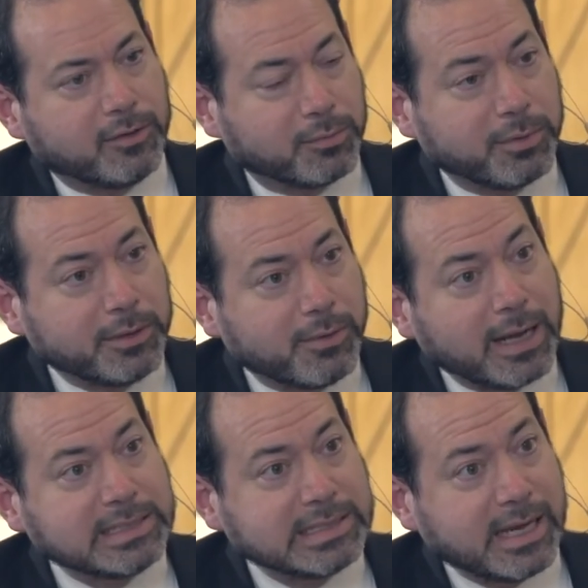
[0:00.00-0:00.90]
And it's a
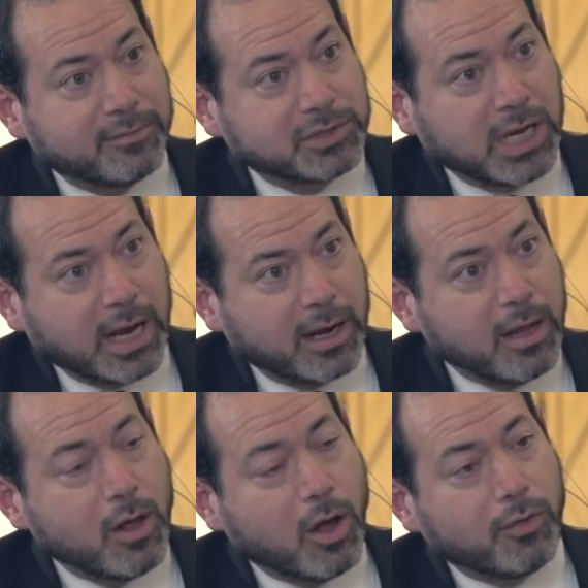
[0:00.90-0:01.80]
read-write snapshot,
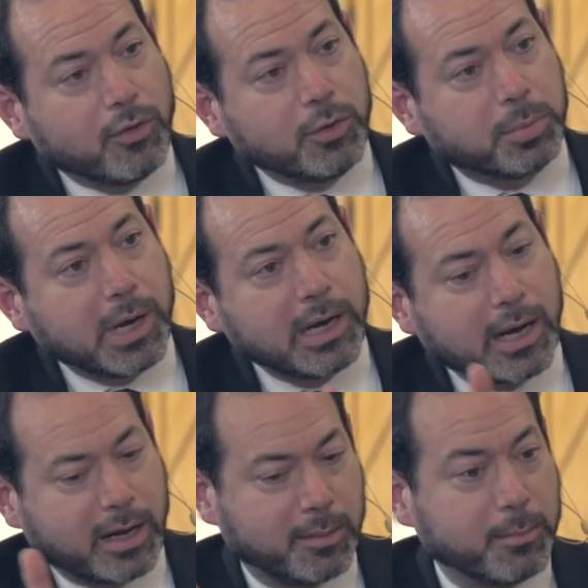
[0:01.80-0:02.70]
although you're probably
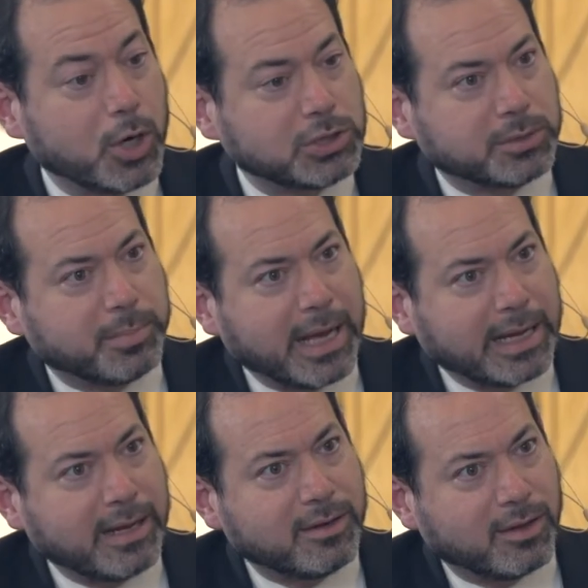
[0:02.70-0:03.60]
not going to merge it
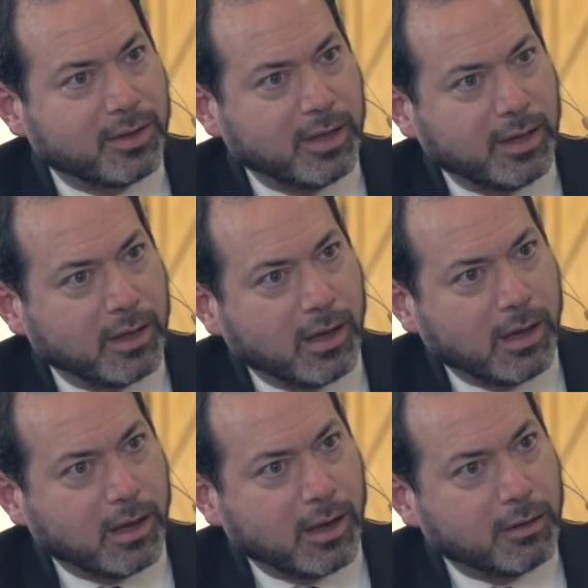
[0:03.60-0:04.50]
back into the
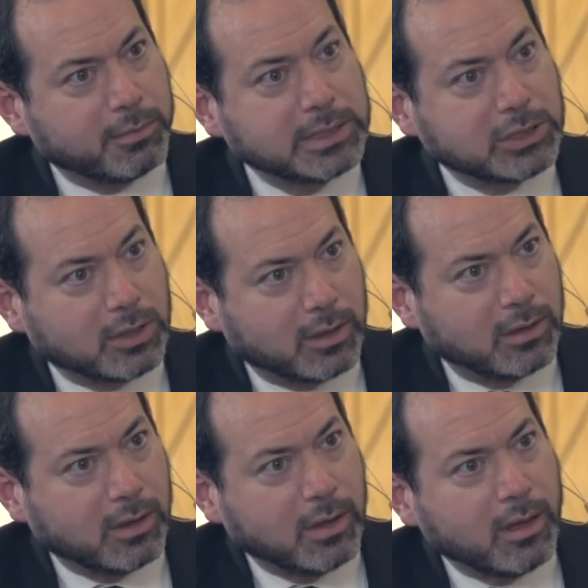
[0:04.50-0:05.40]
original.
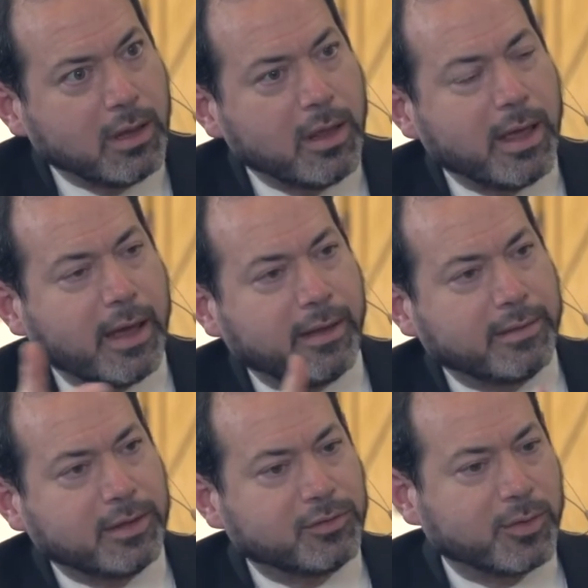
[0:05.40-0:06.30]

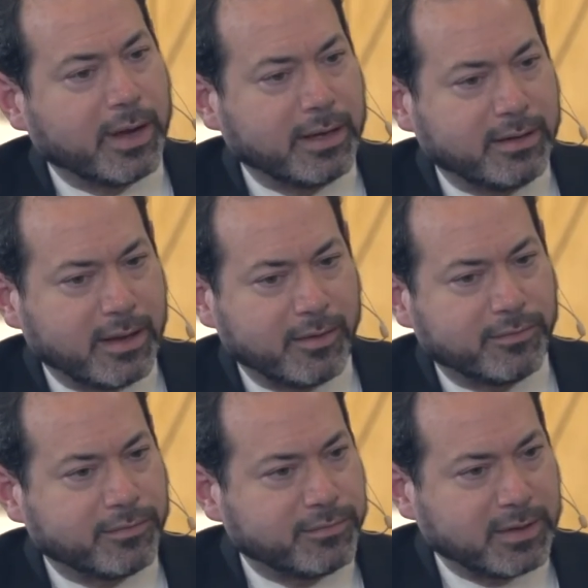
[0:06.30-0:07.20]
And this way,
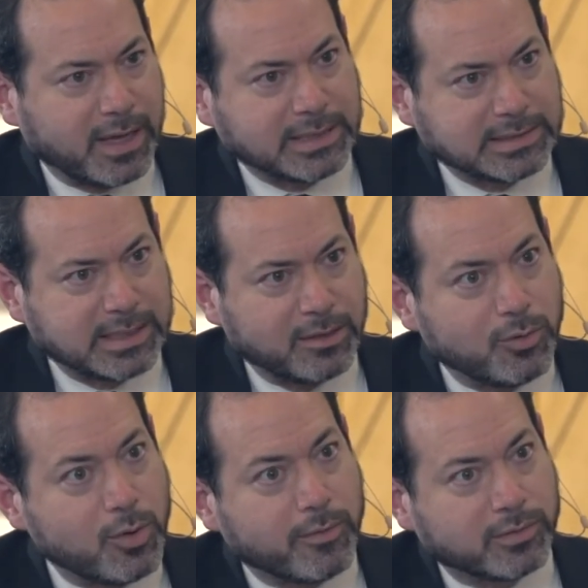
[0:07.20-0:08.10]
dev, test, and
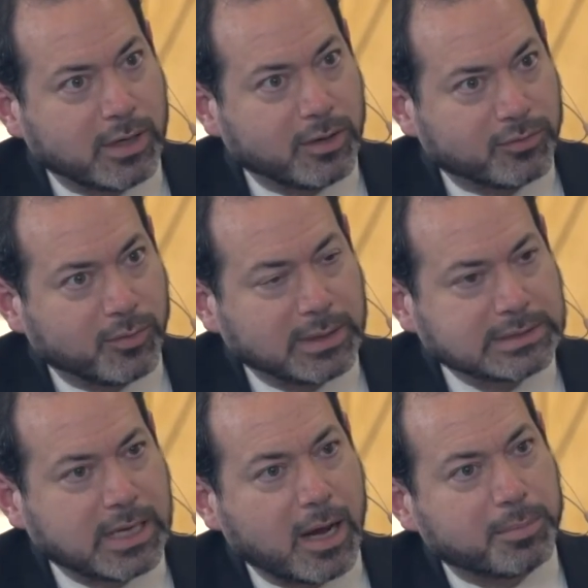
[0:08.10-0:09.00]
whoever else wants
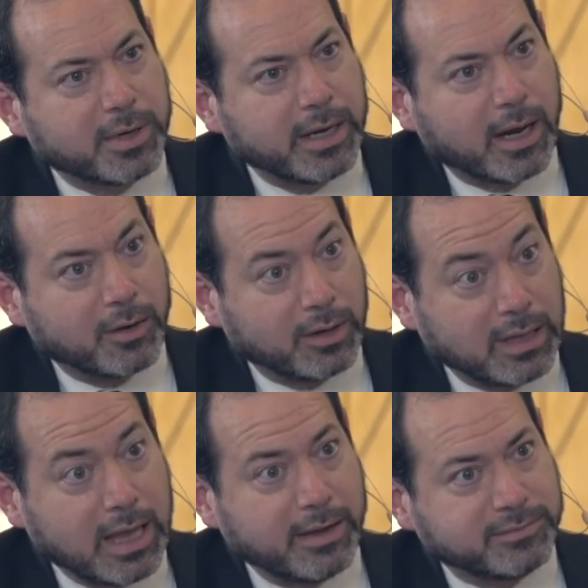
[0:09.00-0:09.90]
to operate on
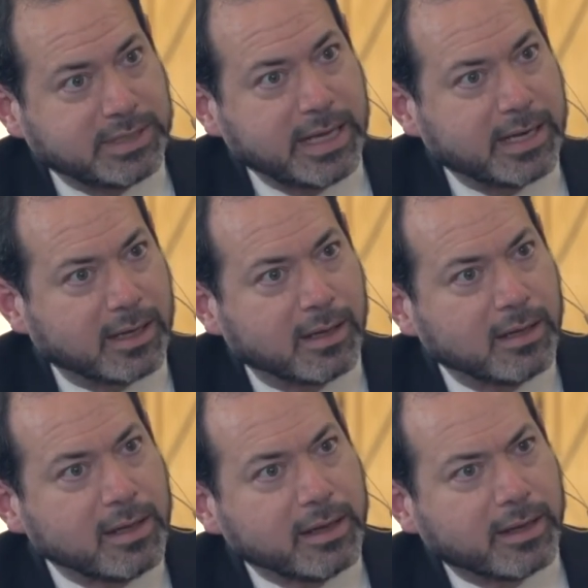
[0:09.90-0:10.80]
live data
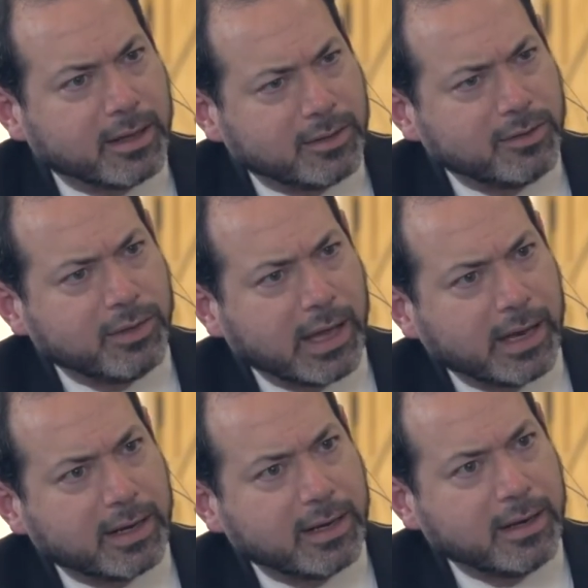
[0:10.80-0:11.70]
can do
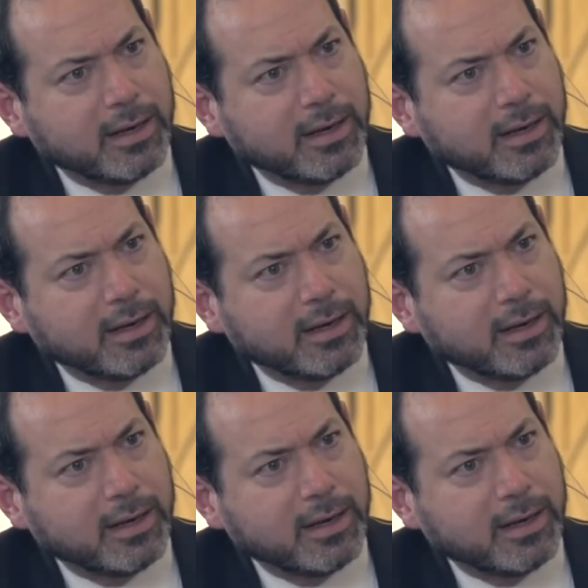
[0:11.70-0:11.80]
that.